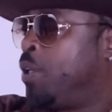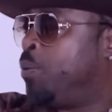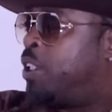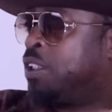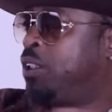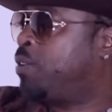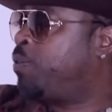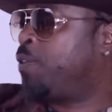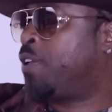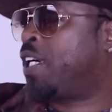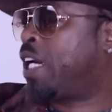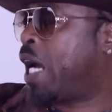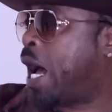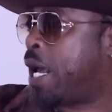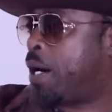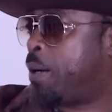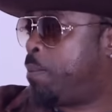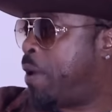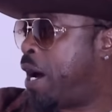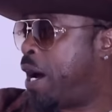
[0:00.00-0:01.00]
we just
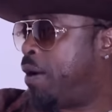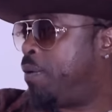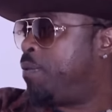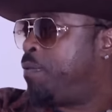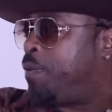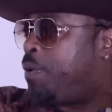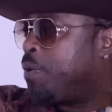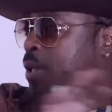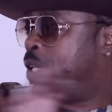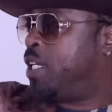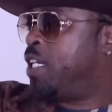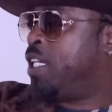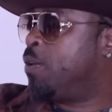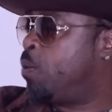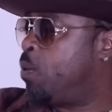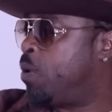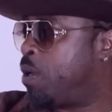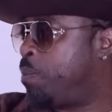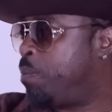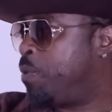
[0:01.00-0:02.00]
forgot about. We, he didn't
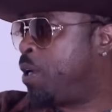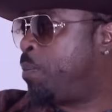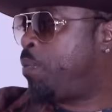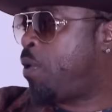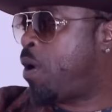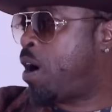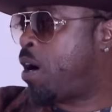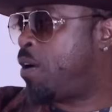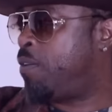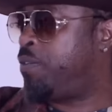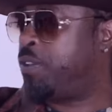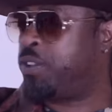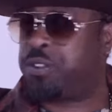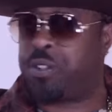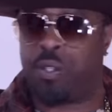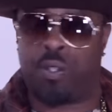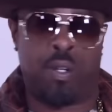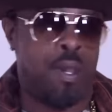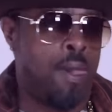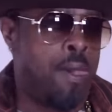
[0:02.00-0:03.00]
want to be a part of it.
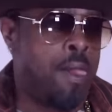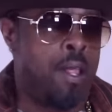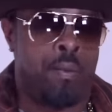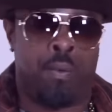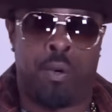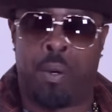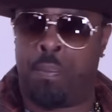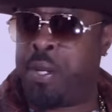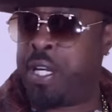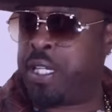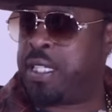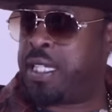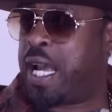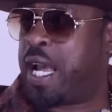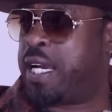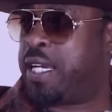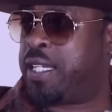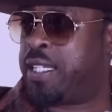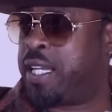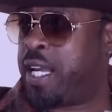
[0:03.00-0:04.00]
So when Big
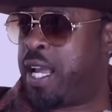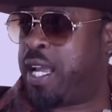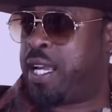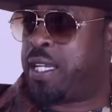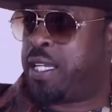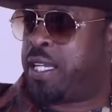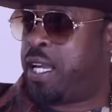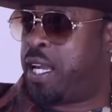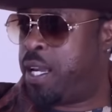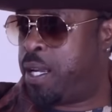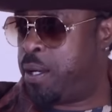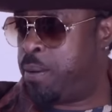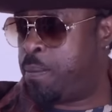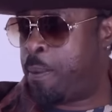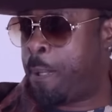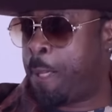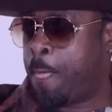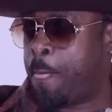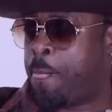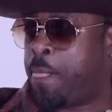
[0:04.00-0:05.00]
Daddy Kane came,
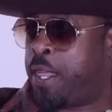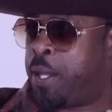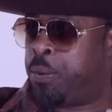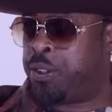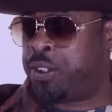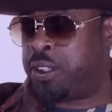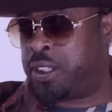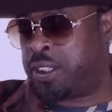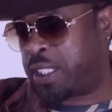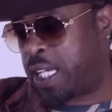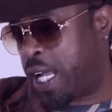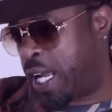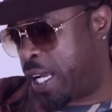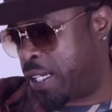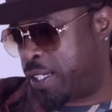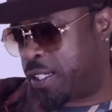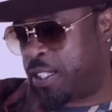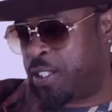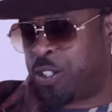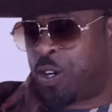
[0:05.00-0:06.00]
it was just
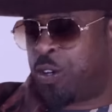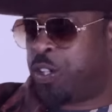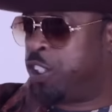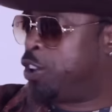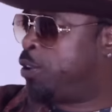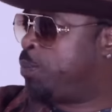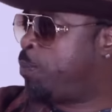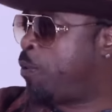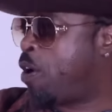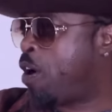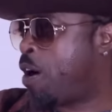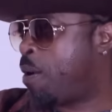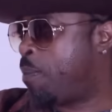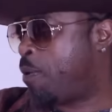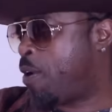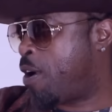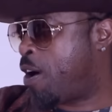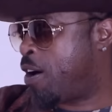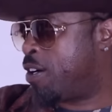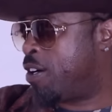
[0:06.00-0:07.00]
like you know his sparring
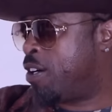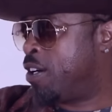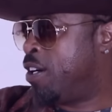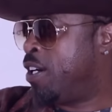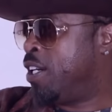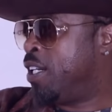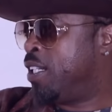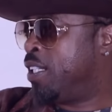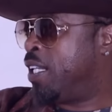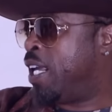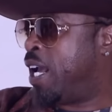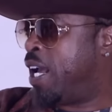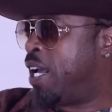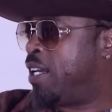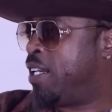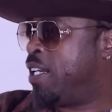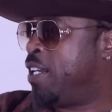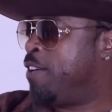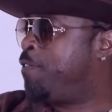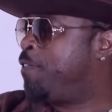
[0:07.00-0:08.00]
partner
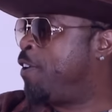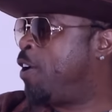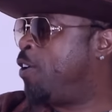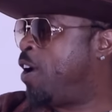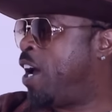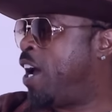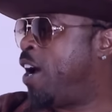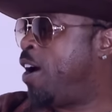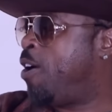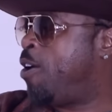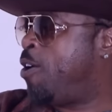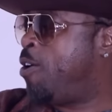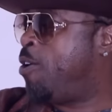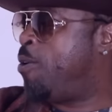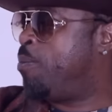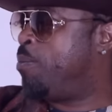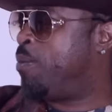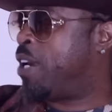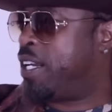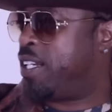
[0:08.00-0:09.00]
that he felt at
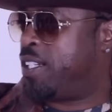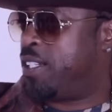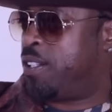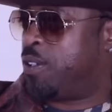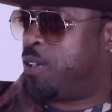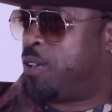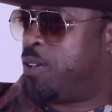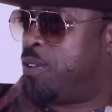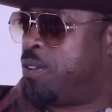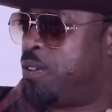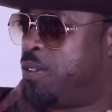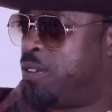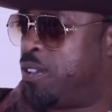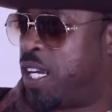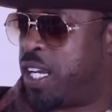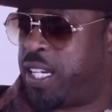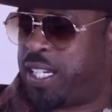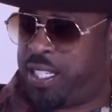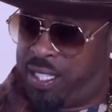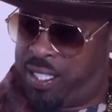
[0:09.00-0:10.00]
home, like you know,
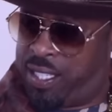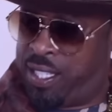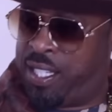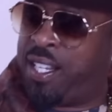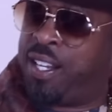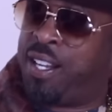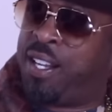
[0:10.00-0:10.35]
like right, right.